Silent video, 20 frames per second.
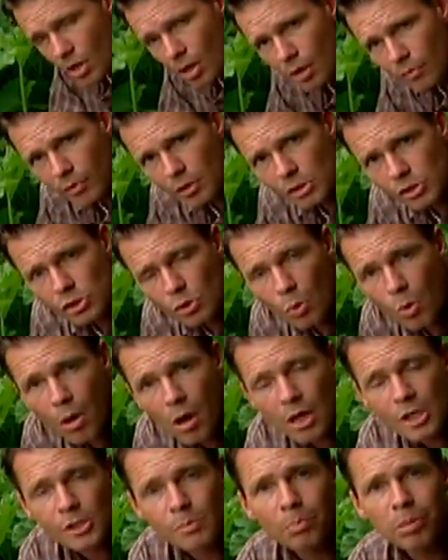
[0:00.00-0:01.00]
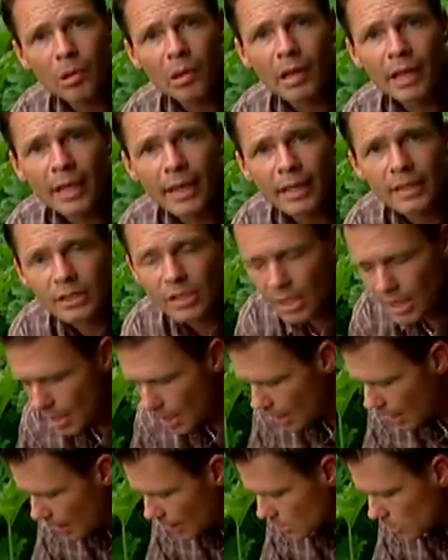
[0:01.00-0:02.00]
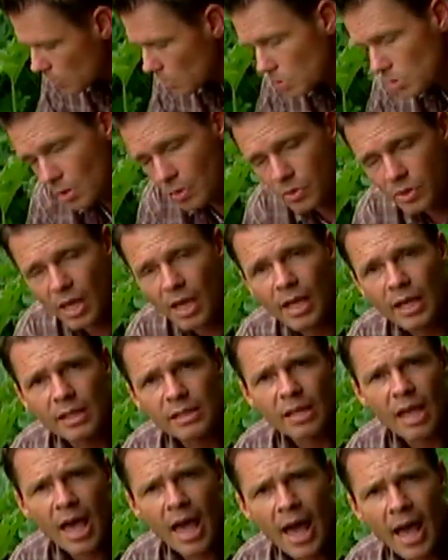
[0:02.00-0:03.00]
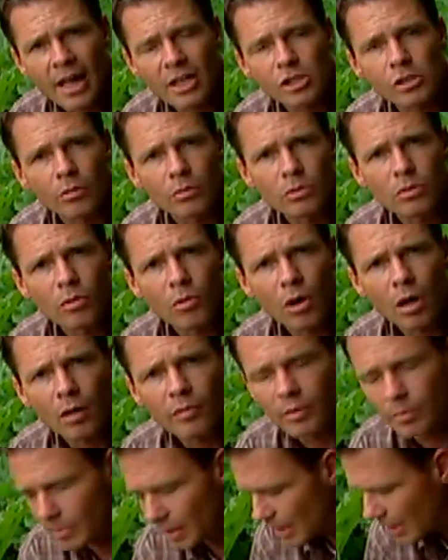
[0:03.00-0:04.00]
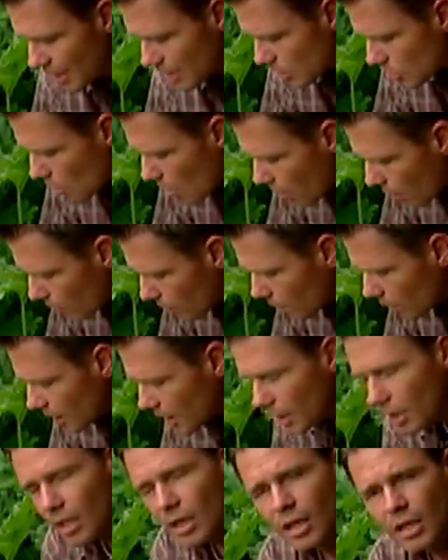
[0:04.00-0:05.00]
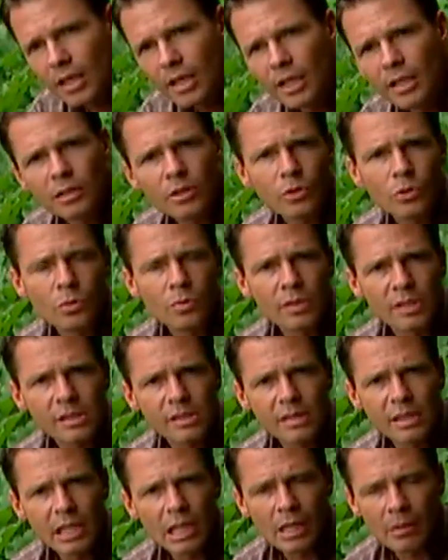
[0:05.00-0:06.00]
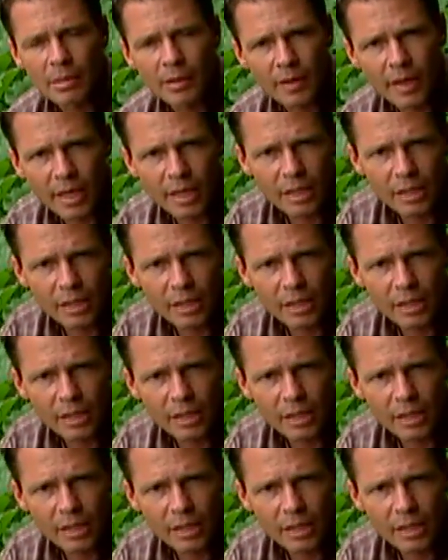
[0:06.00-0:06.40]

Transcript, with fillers: of our squash plant and as soon as those eggs hatch those larvae begin tunneling into the stem and they